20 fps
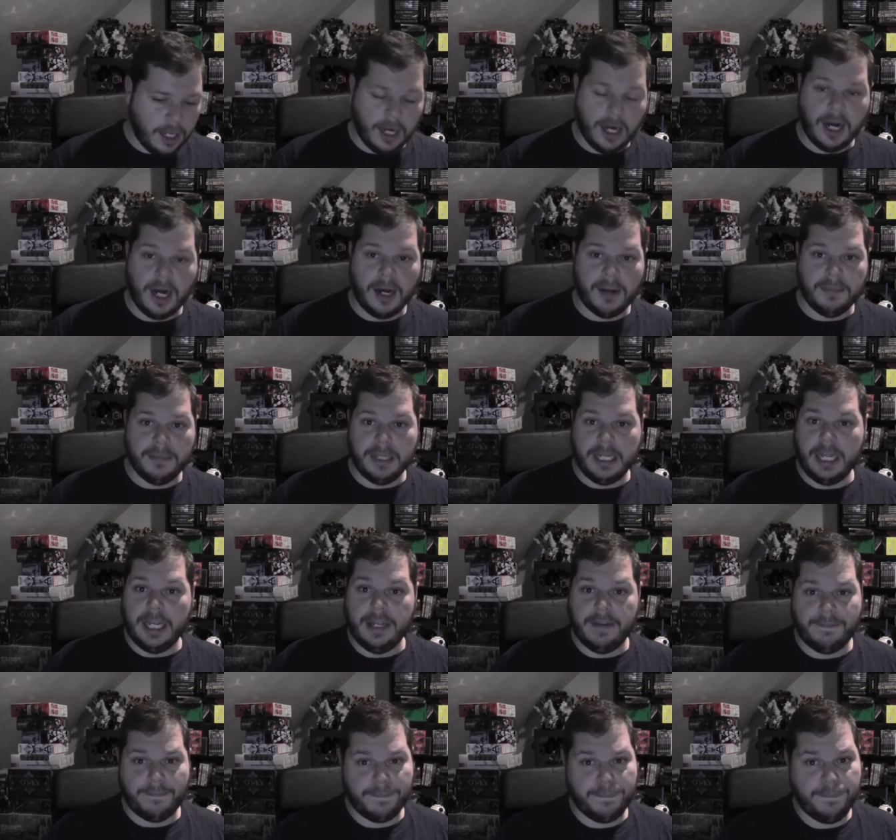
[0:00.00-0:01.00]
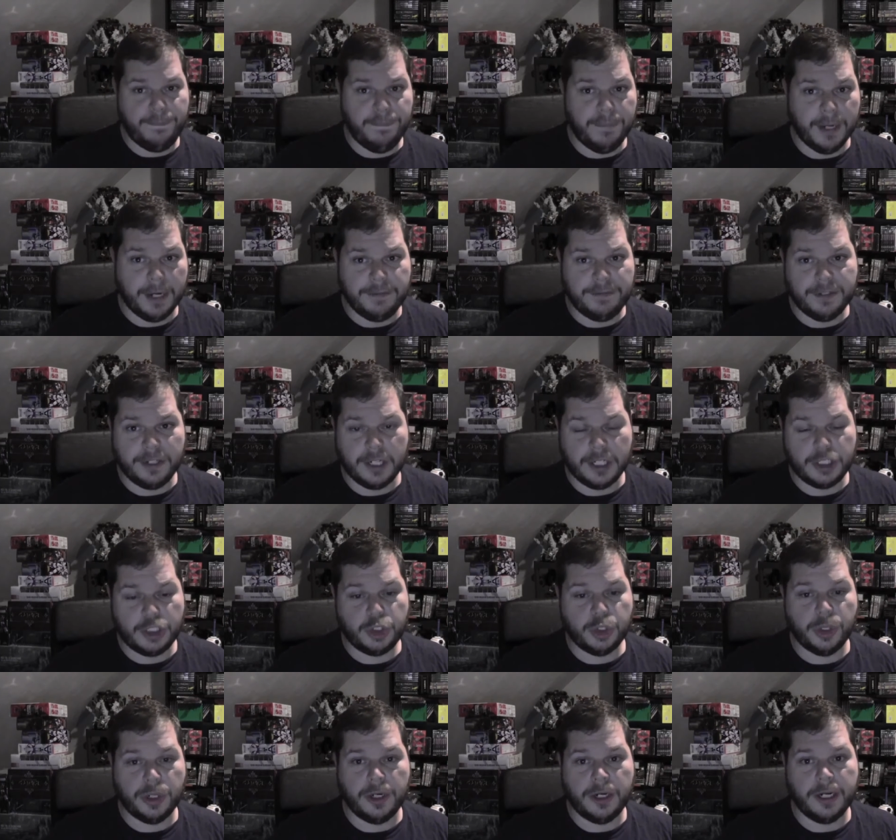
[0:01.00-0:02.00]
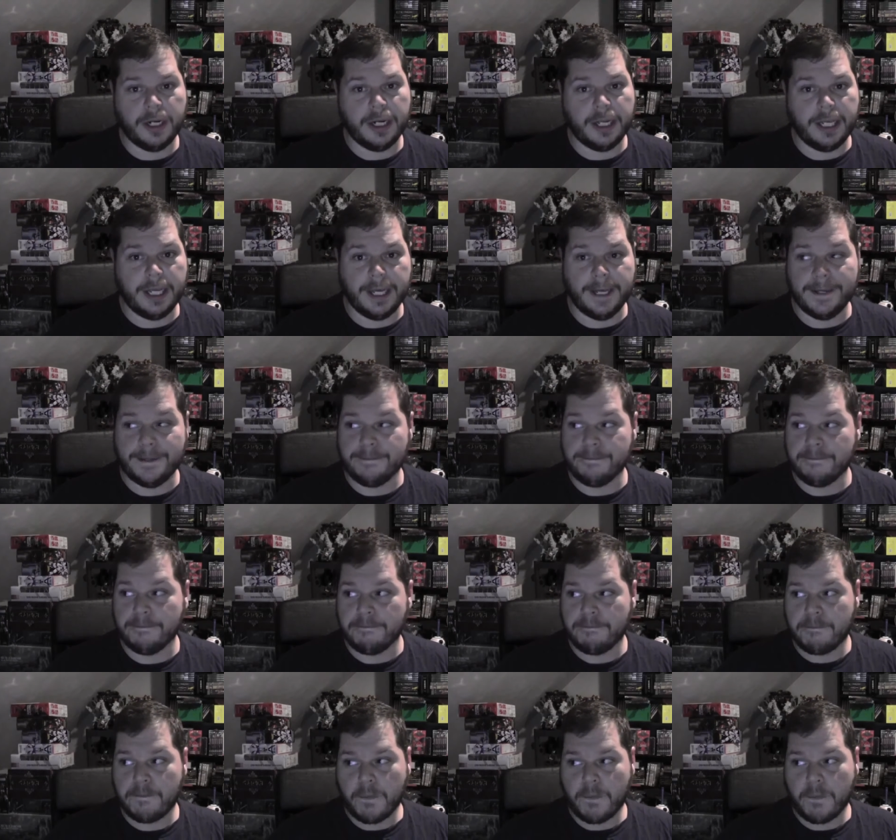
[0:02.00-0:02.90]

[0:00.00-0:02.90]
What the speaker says: But if you're not sure, again,